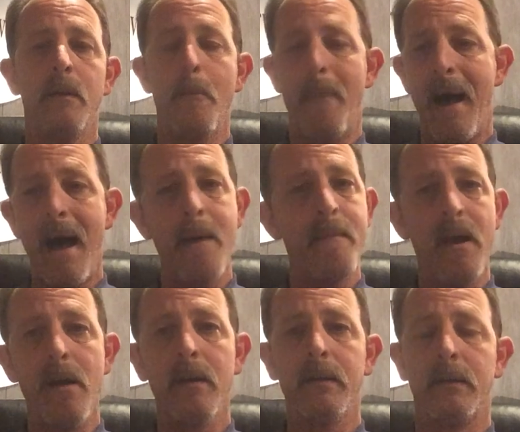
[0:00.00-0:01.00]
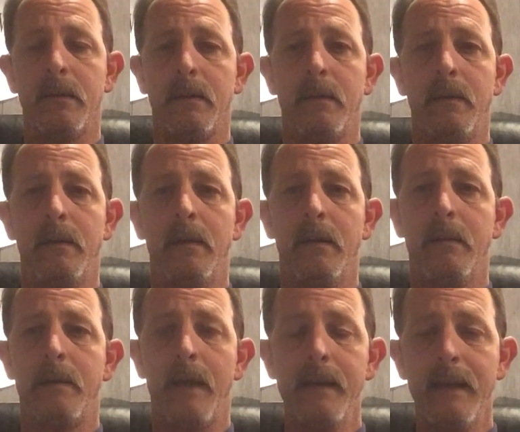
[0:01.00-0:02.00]
Buy American.
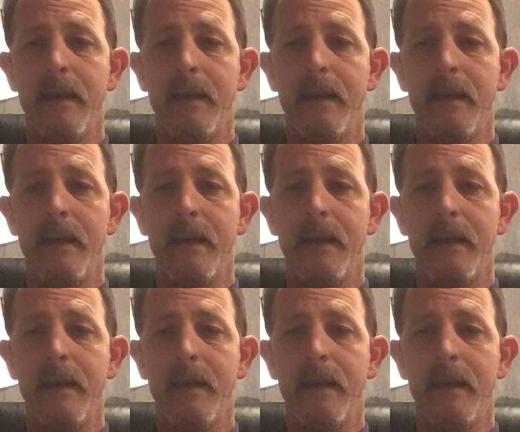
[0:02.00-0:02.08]
Take